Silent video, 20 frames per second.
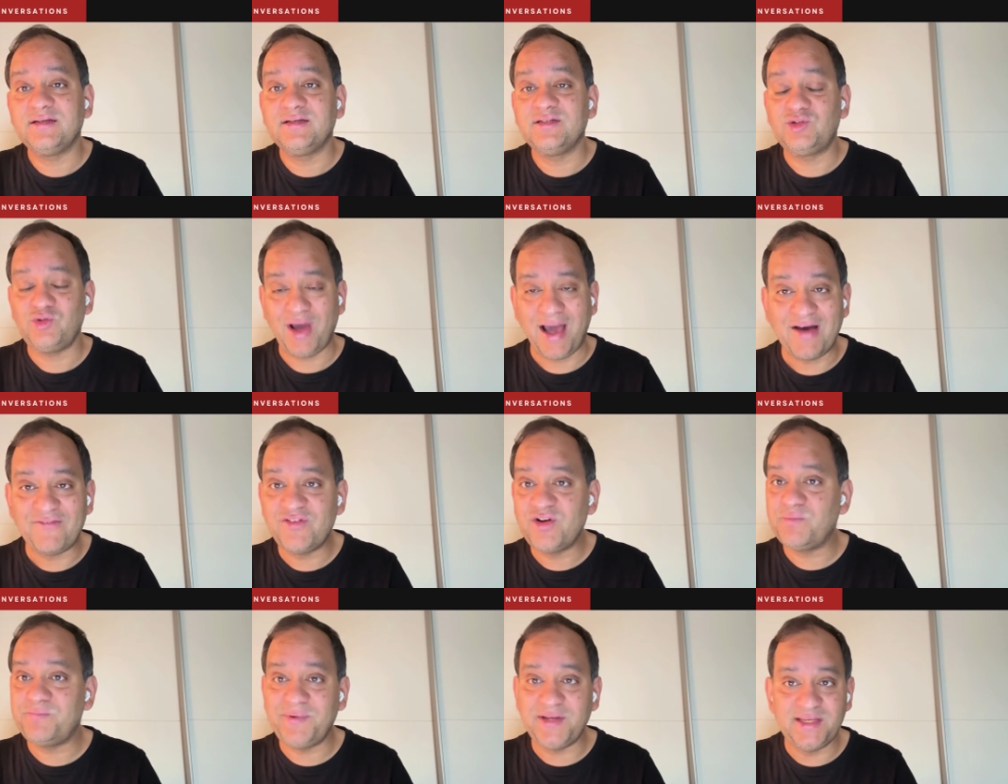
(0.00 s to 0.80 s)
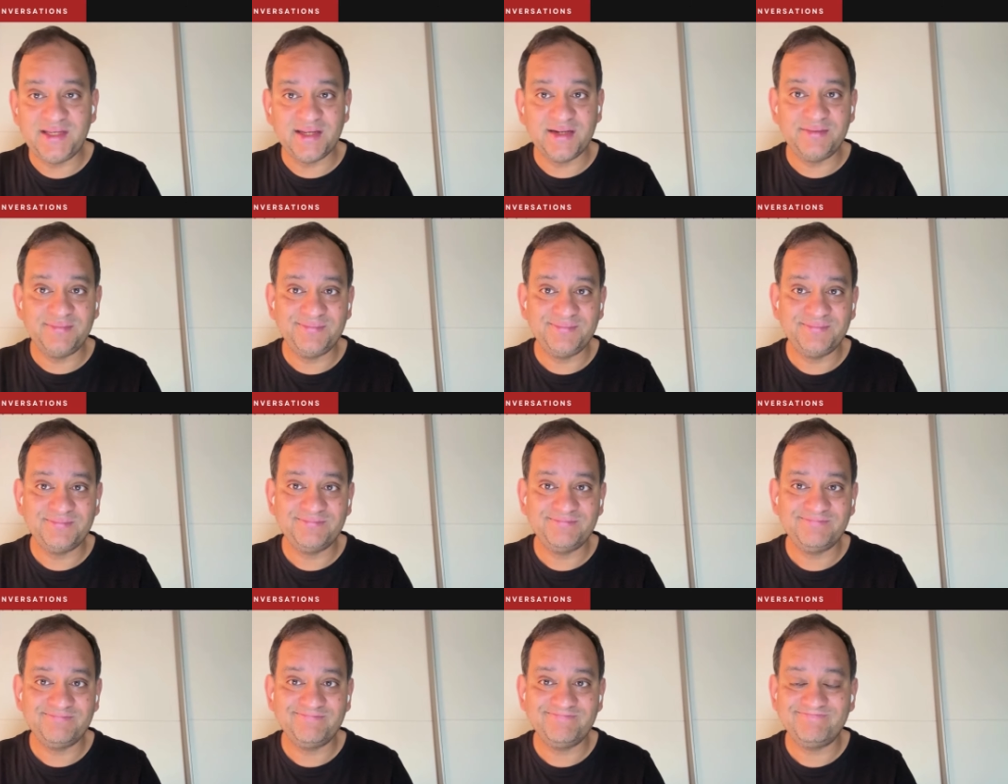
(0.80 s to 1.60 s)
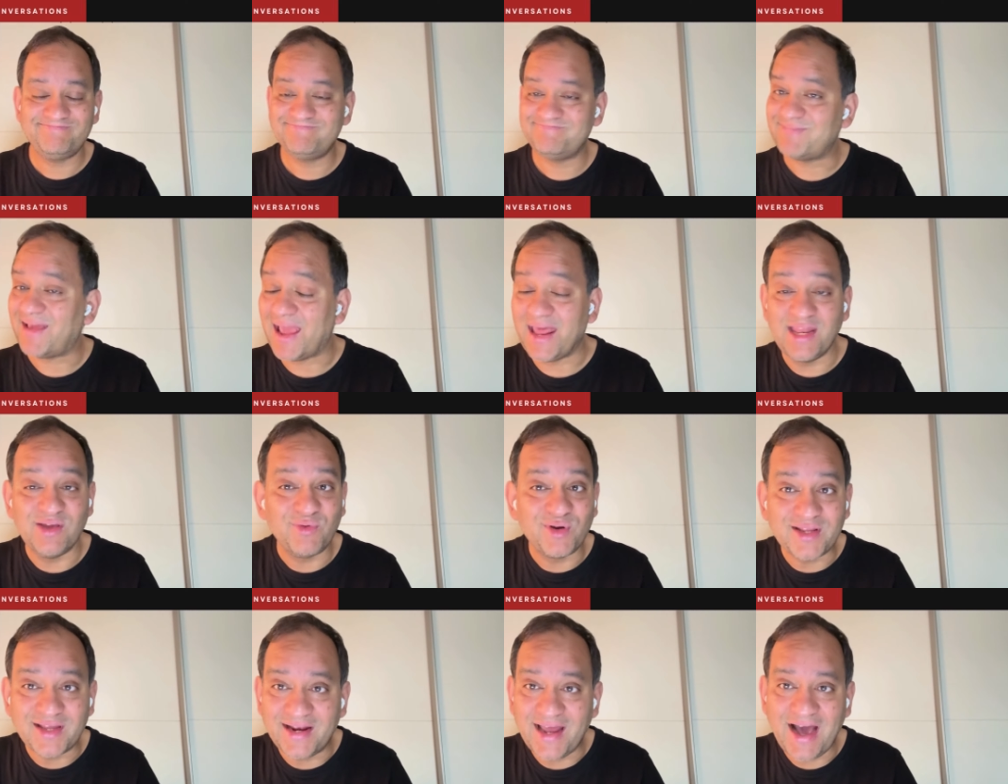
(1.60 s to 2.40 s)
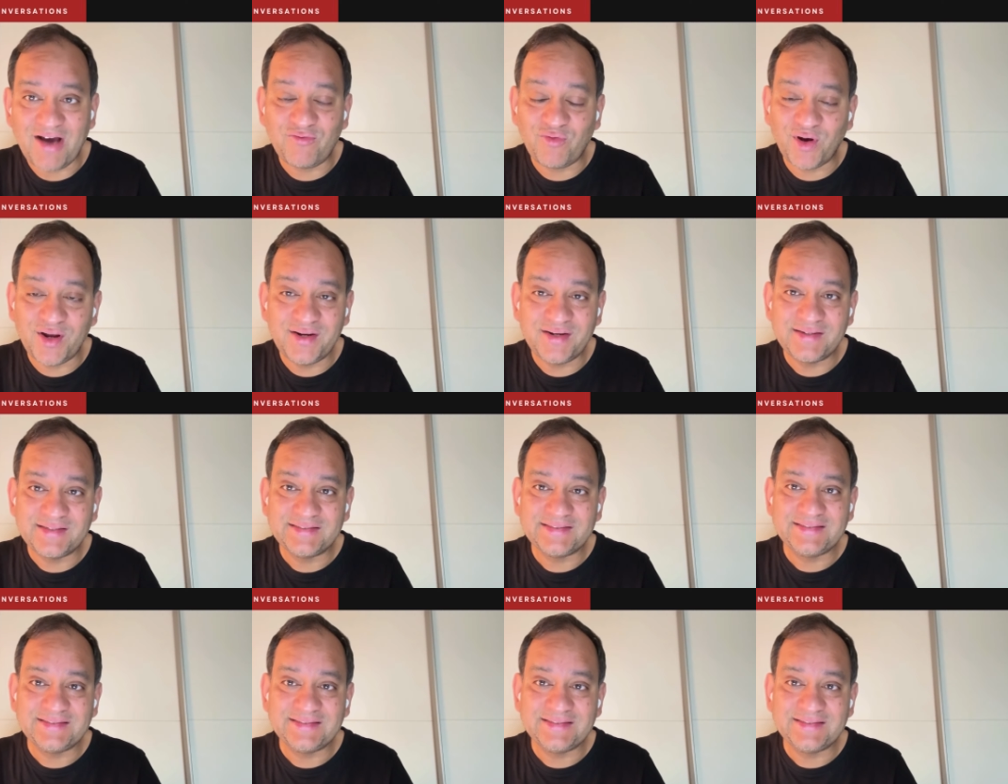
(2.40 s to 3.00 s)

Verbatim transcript: to have an opinion, anyone can have one,